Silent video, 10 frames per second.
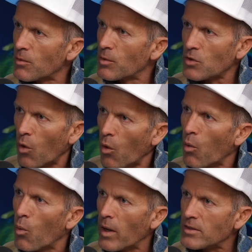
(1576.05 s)
there was
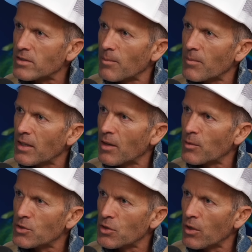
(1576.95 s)
always something I
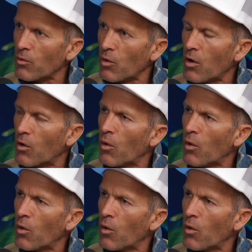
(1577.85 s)
was doing wrong,